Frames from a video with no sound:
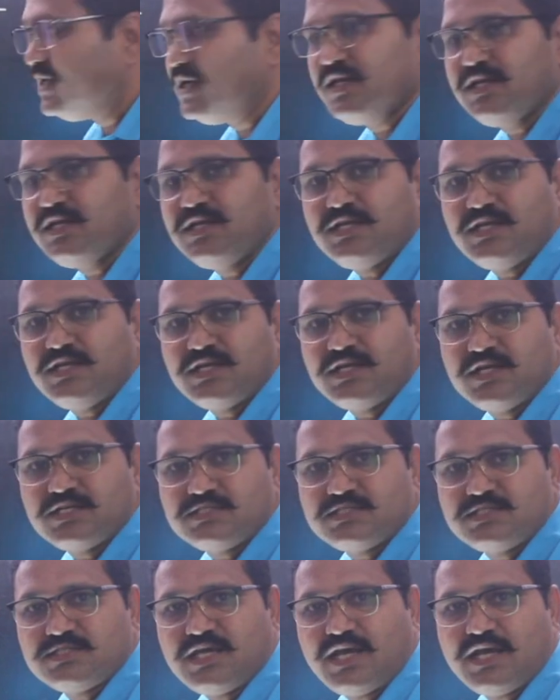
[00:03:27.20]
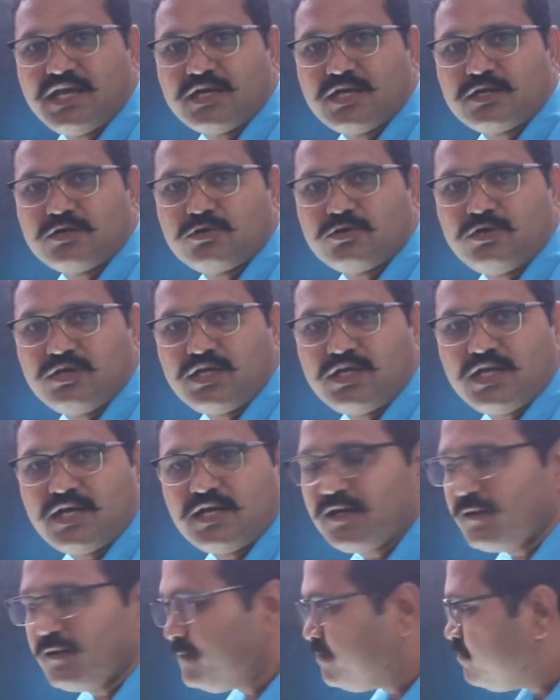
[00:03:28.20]
indicates direct contact.
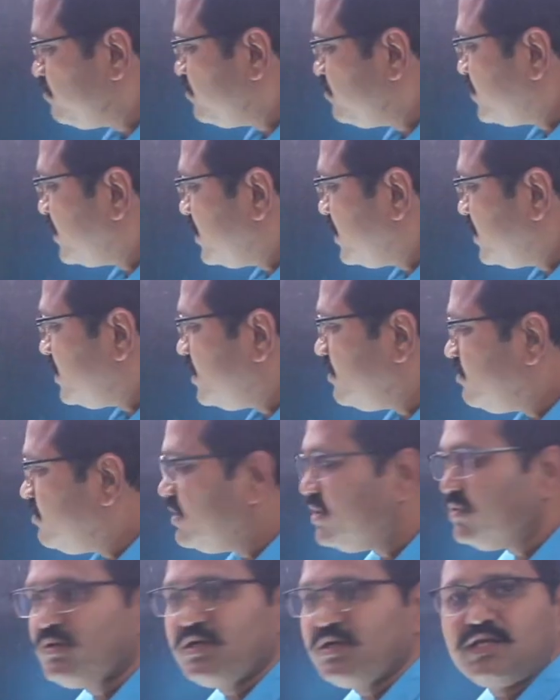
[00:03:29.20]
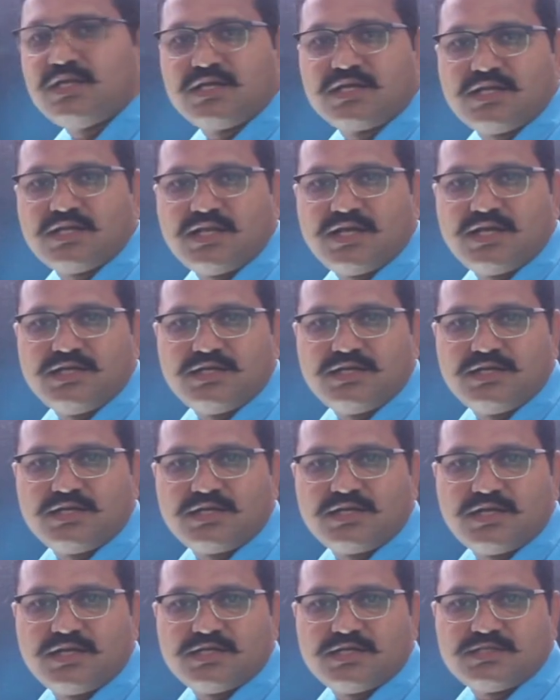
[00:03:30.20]
Double vertical line
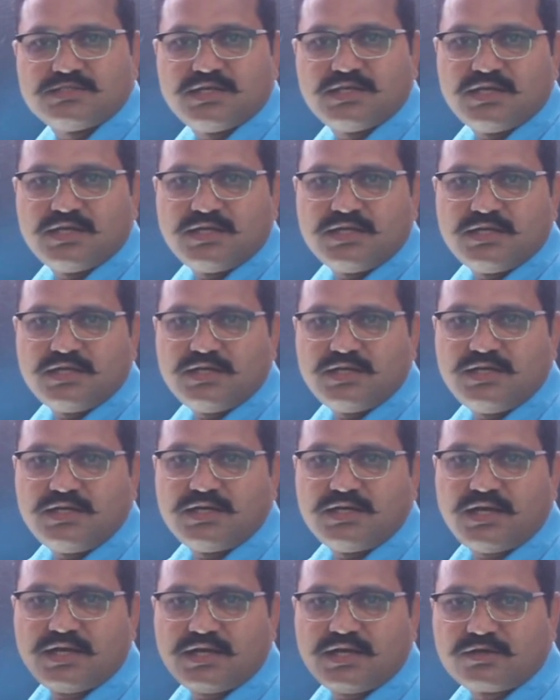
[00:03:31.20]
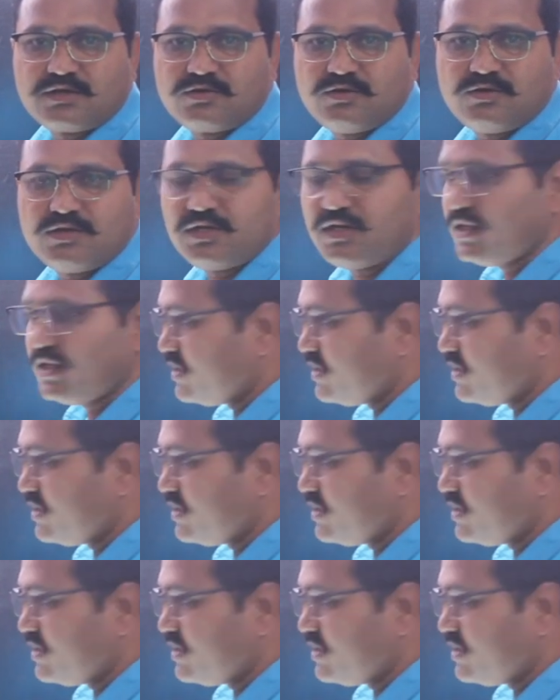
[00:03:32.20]
indicates indirect contact.